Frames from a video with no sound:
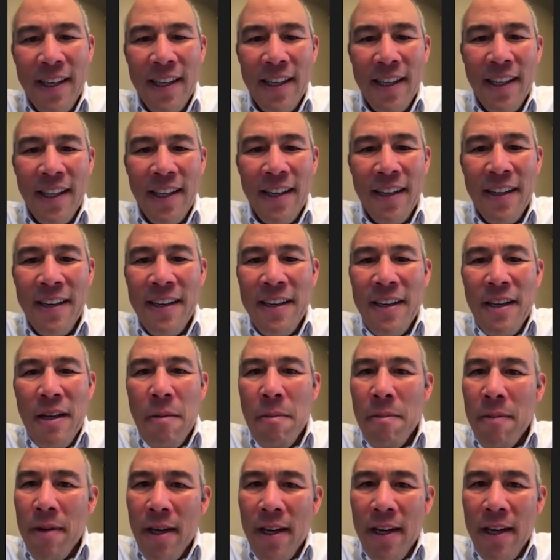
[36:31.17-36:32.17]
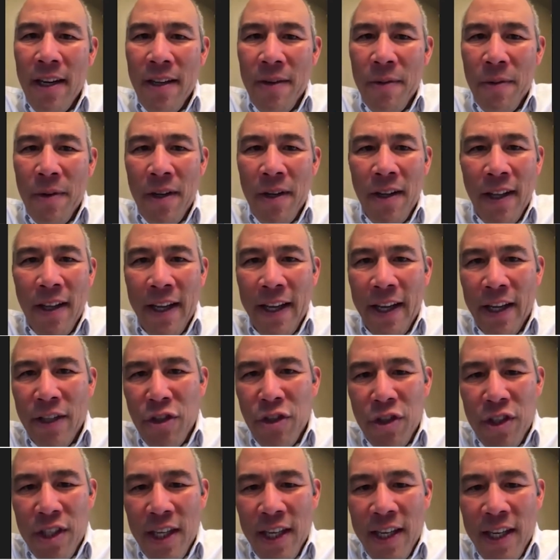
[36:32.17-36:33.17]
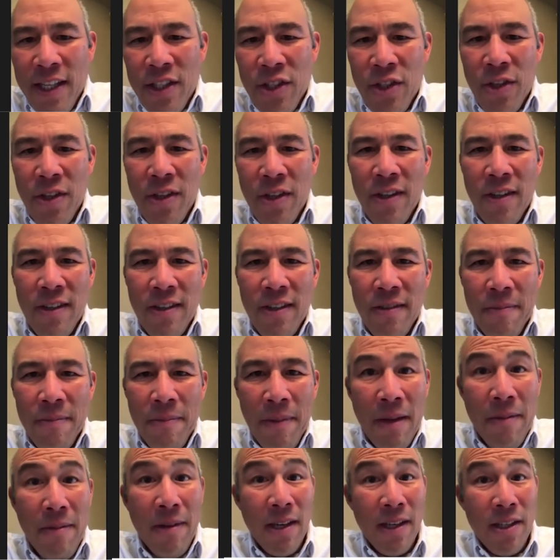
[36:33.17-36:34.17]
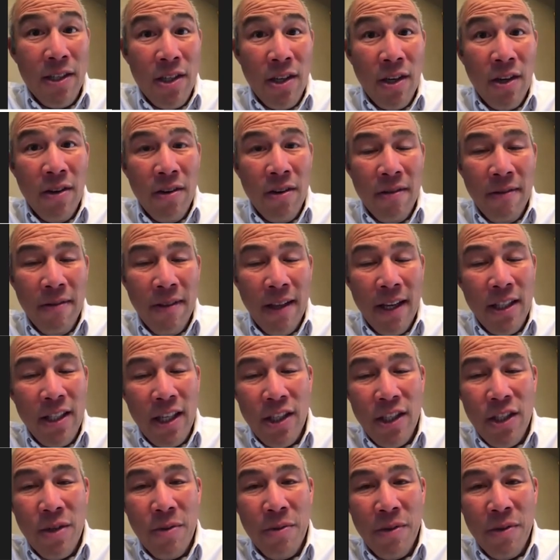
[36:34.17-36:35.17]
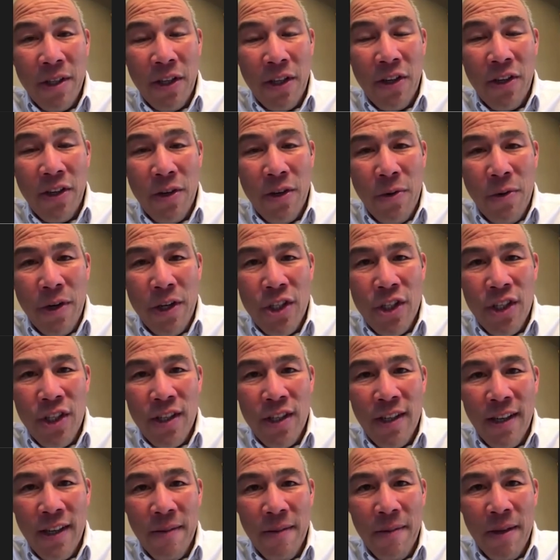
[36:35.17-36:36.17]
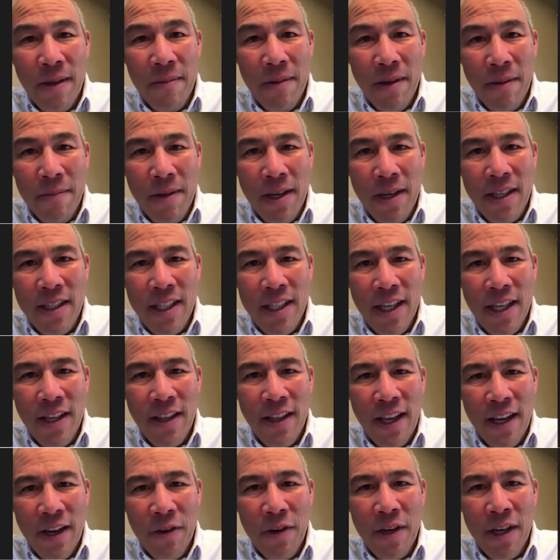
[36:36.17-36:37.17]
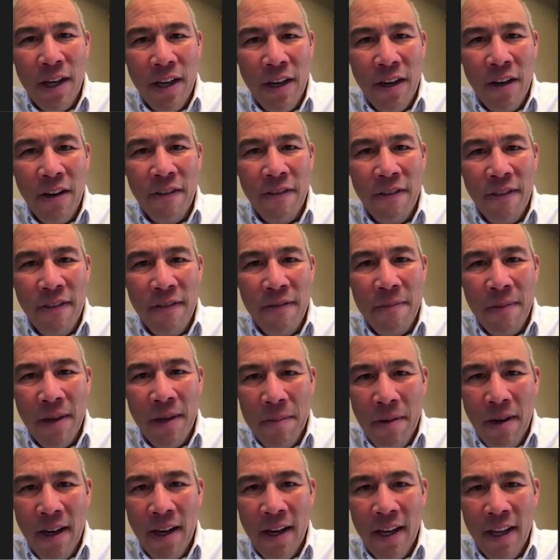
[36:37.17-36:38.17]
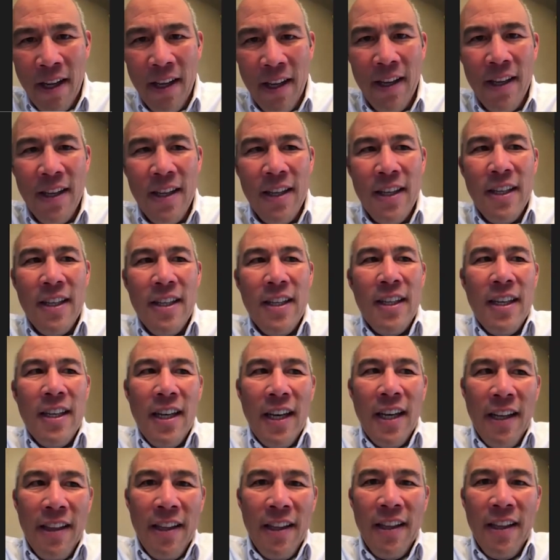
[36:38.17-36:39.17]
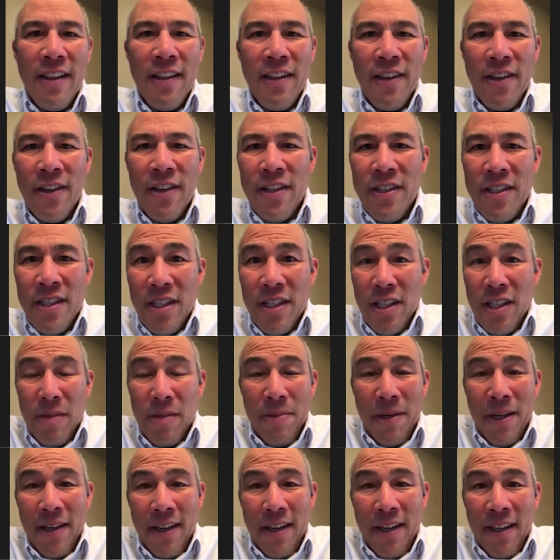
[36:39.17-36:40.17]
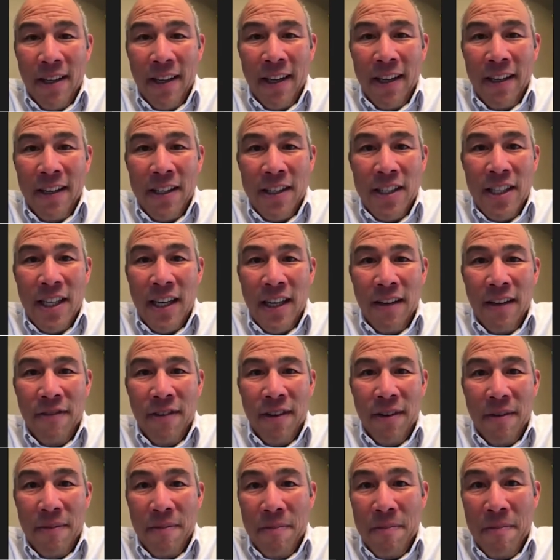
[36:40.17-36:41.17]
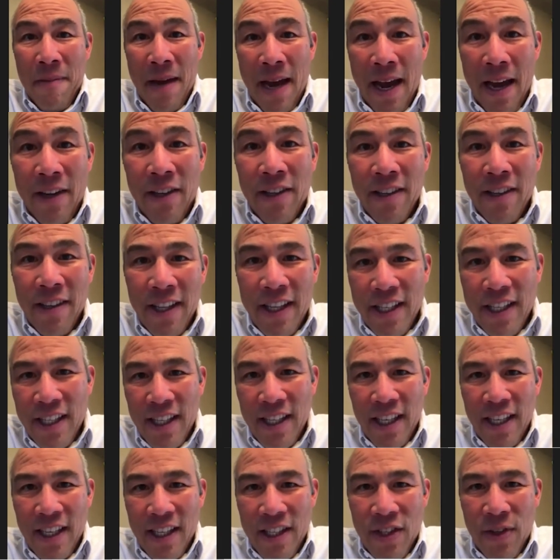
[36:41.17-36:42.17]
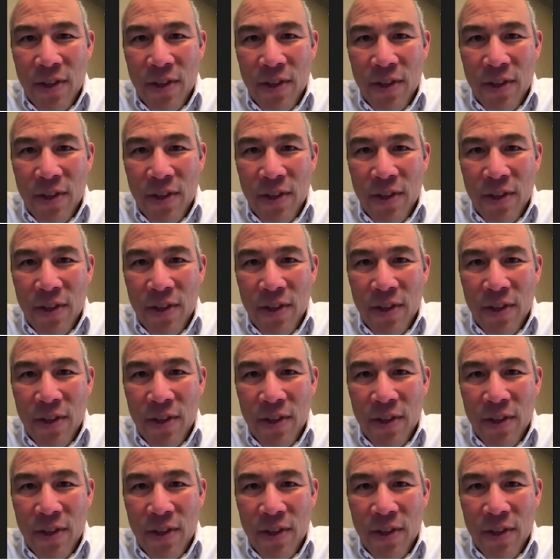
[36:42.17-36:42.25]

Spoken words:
And then body, well, I exercise or maybe I don't. And that's actually a really good question. Like maybe I'm not taking that great care of my body. And then there is spirit, like, does that even matter these days?